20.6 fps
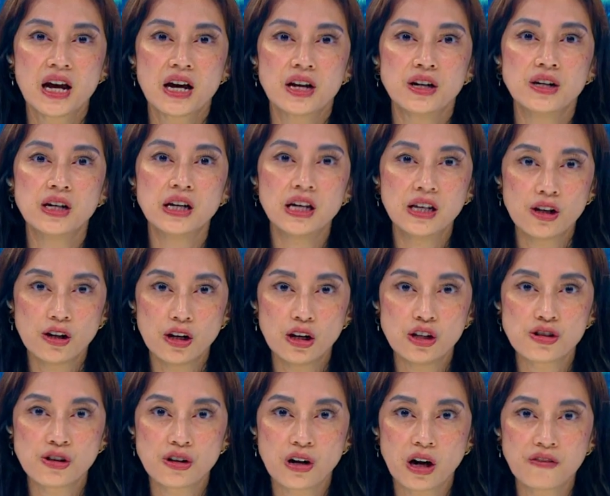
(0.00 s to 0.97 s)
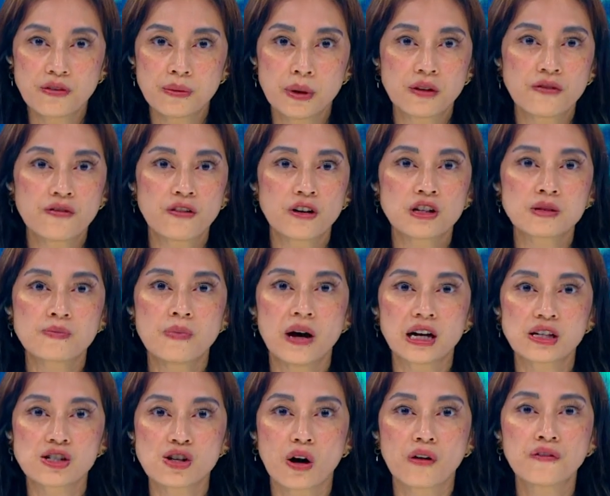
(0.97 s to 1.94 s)
The Indonesian government first
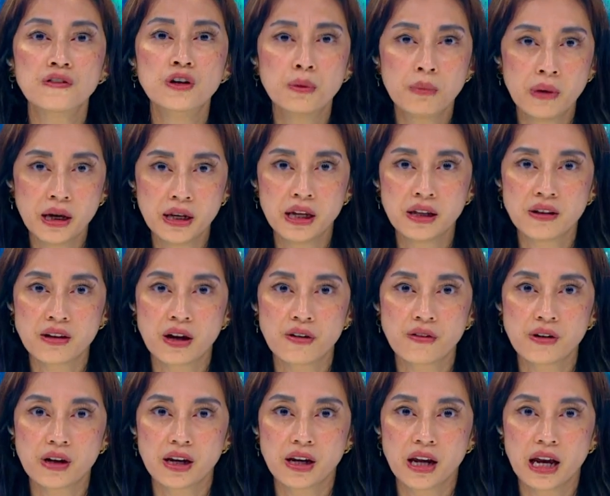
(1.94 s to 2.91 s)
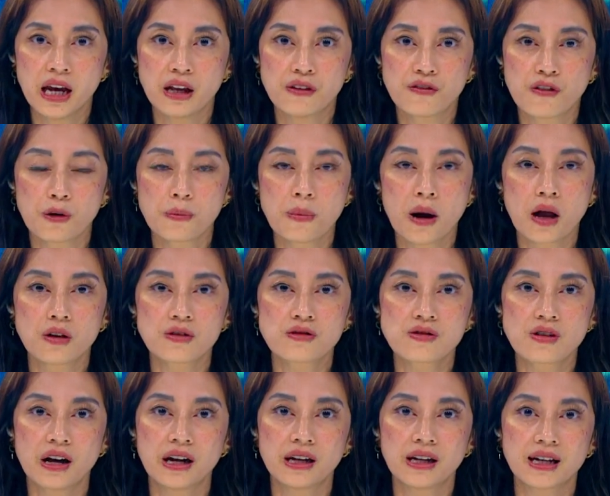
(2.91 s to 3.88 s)
batch of humanitarian aid for
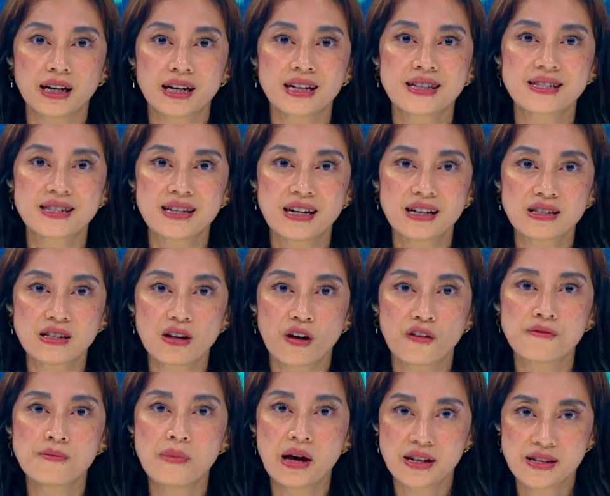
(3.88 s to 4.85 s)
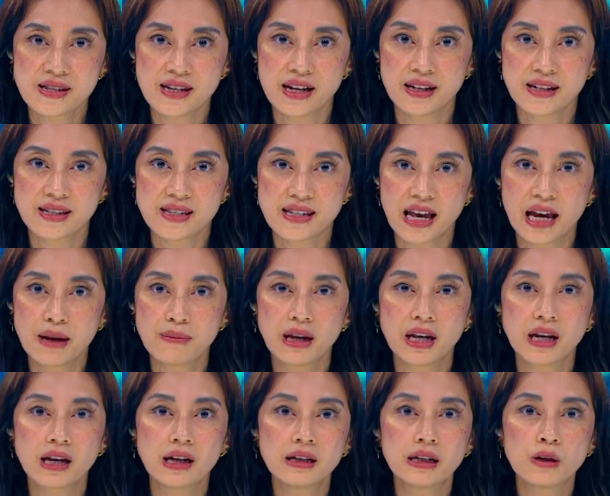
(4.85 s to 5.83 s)
Palestine consists of medicines and
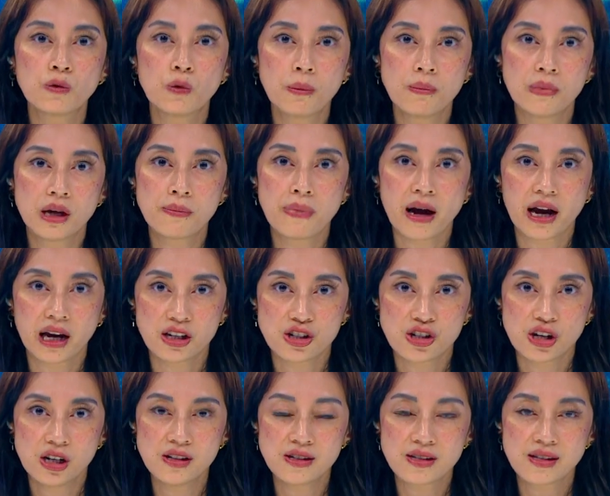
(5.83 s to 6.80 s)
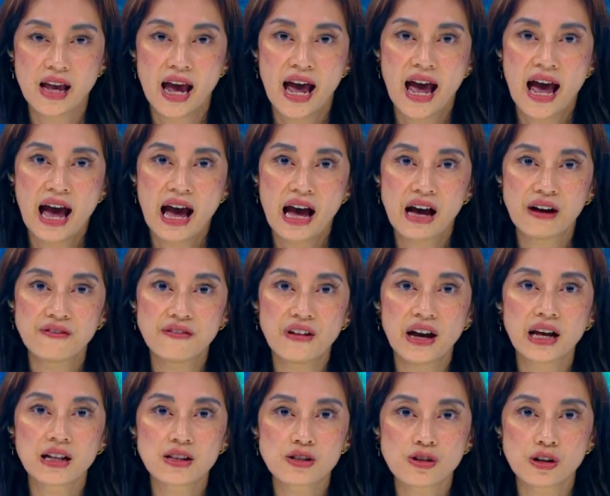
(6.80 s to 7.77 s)
medical equipment packages have
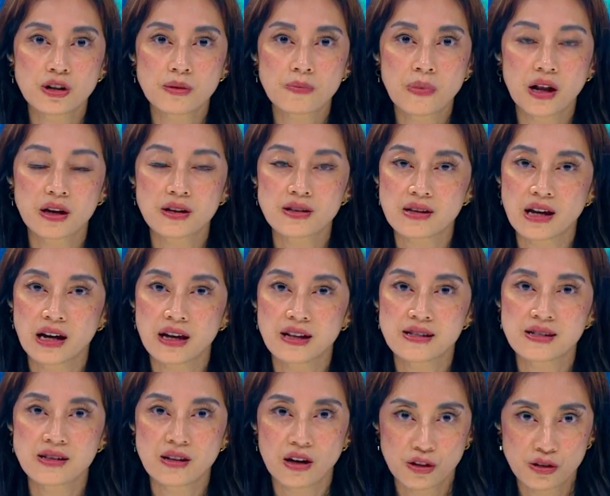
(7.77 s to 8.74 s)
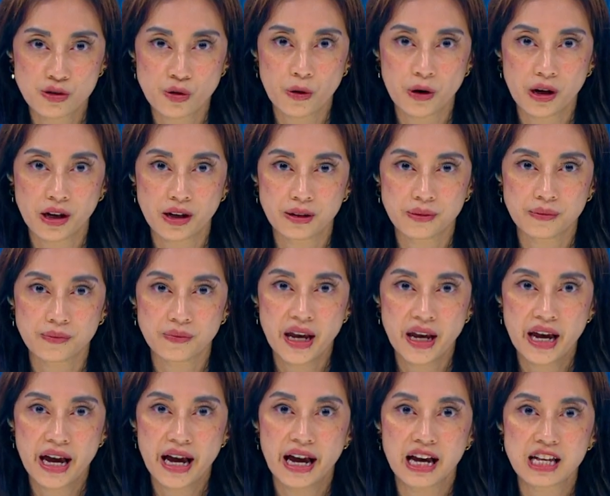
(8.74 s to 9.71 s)
entered Palestine's territory,
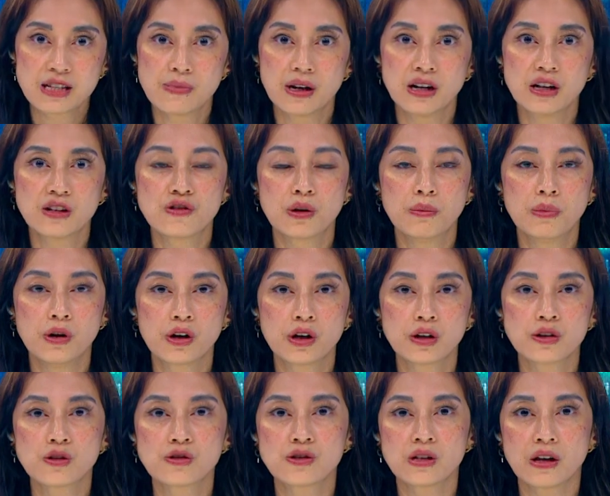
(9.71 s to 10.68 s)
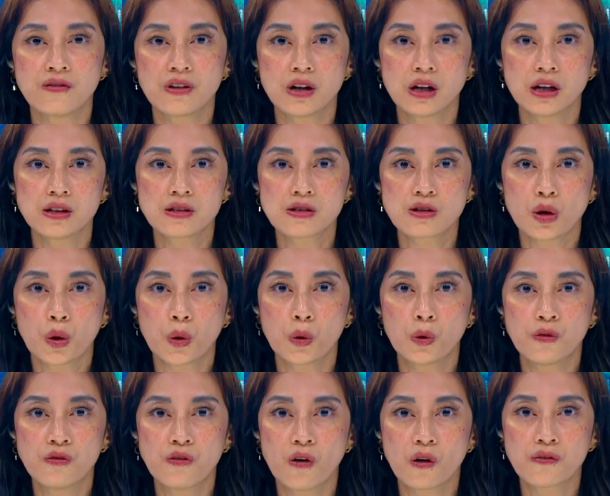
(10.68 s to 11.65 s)
has been distributed to civilians
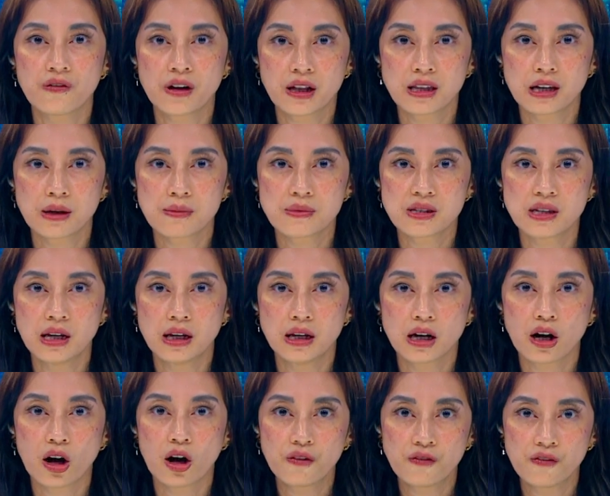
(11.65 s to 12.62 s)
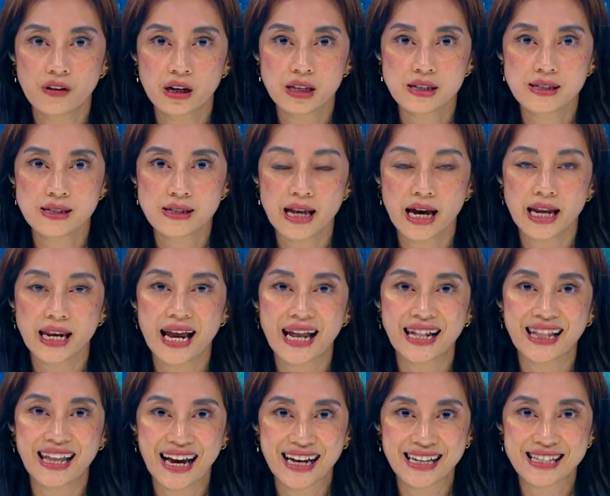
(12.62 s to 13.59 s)
who fall victims in the conflicts that
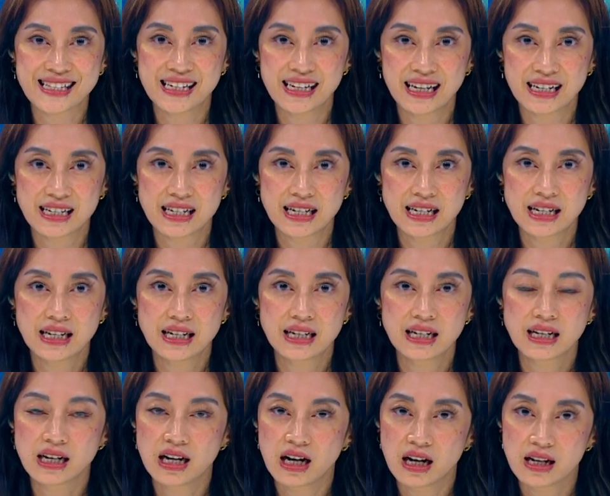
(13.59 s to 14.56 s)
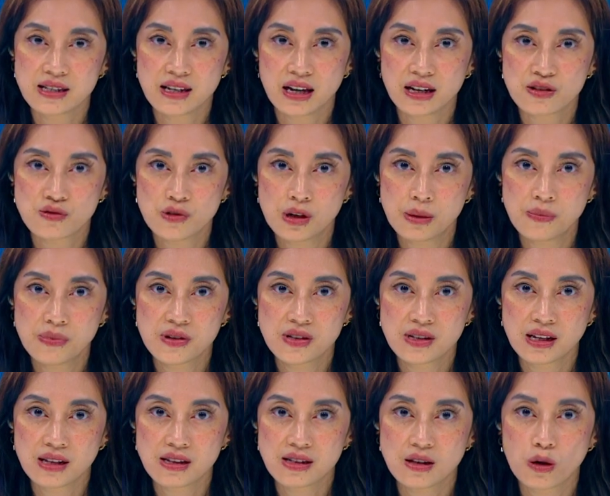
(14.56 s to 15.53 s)
has hit the Gaza Strip
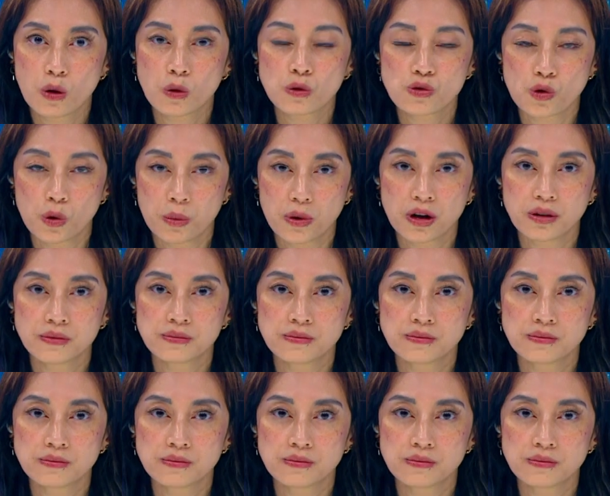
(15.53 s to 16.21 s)
since October.